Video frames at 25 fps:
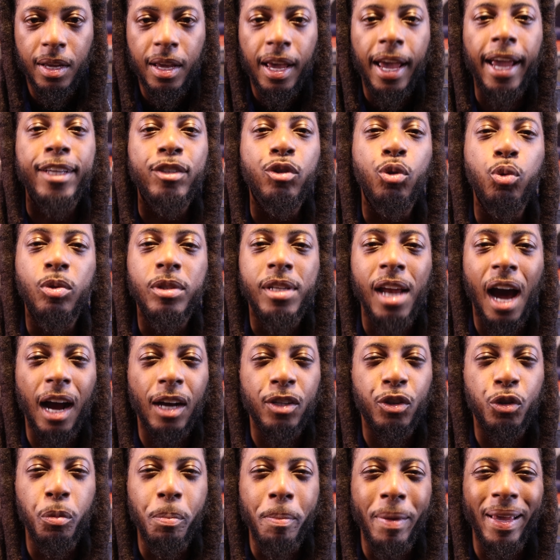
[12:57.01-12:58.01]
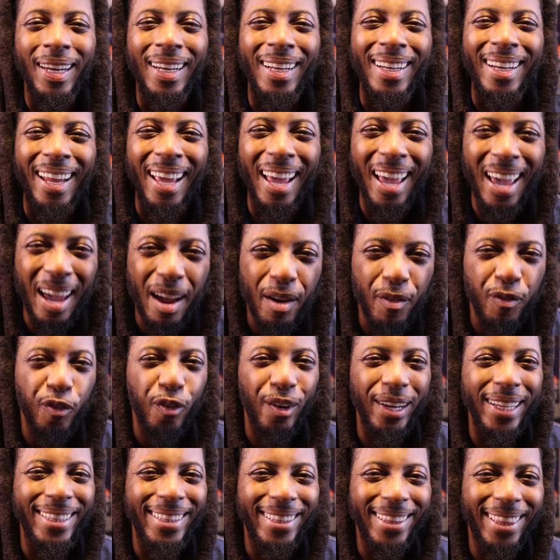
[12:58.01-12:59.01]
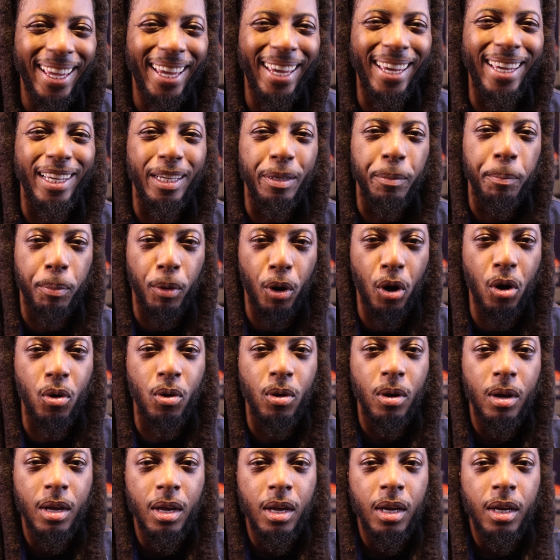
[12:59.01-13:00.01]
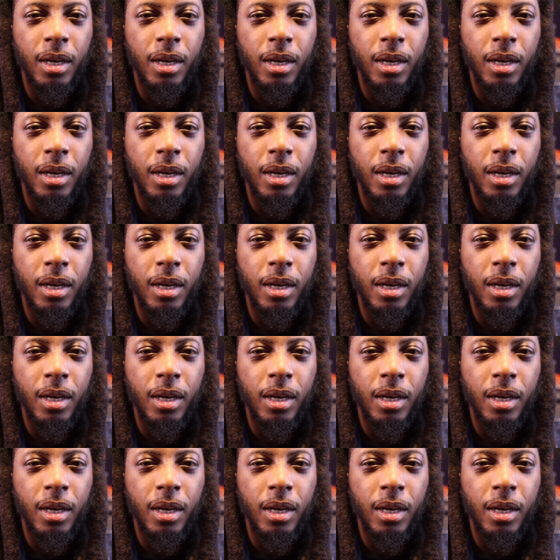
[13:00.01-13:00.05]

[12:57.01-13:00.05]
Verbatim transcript: And you documenting everything, bro.